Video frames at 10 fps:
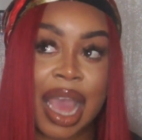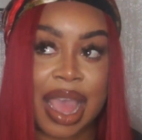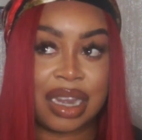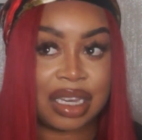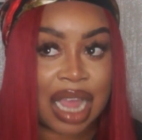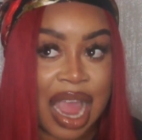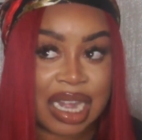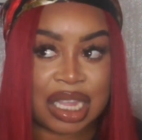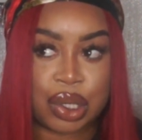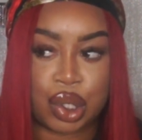and I
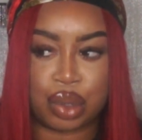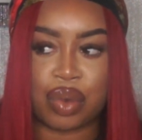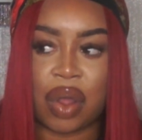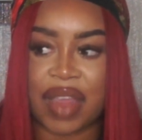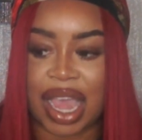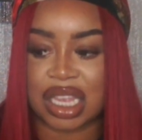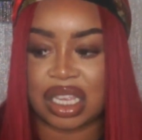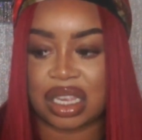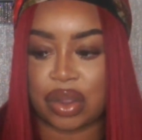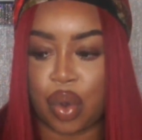need someone
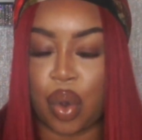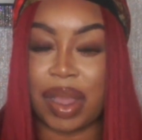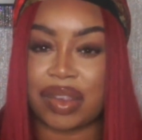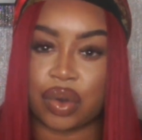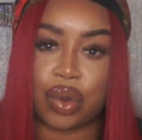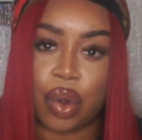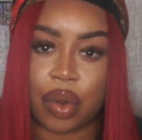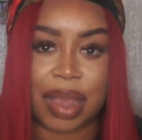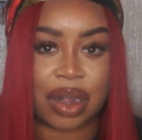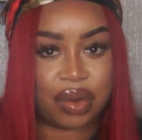that's always going to
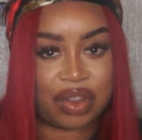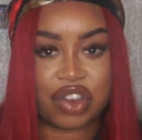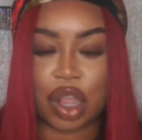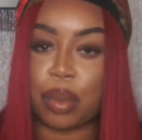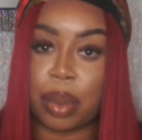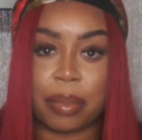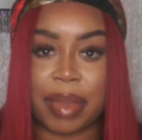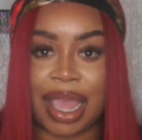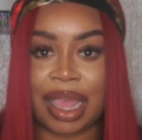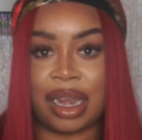call me and always check up on
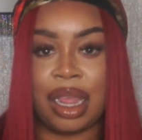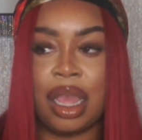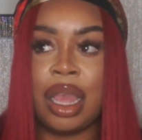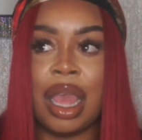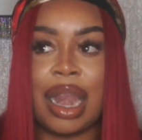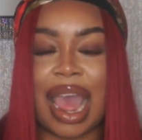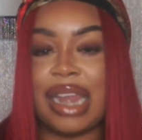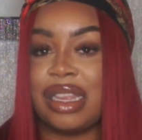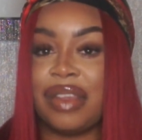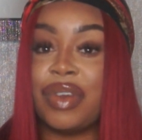me, and that
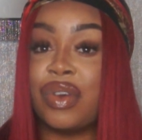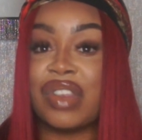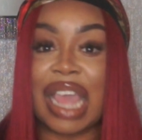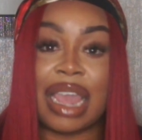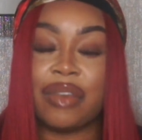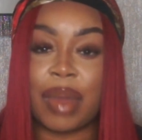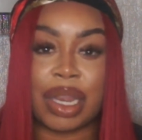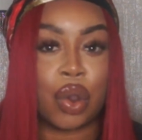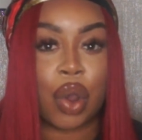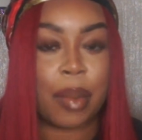I need to feel safe
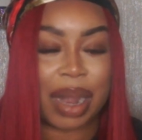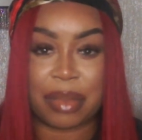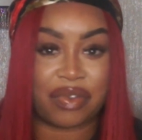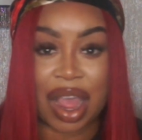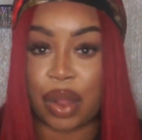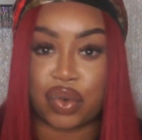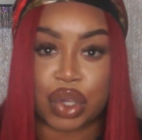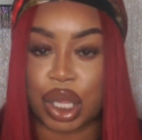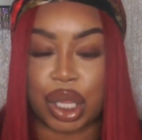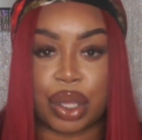when I'm around
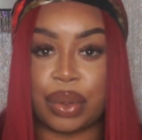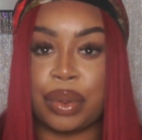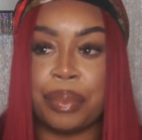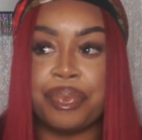you.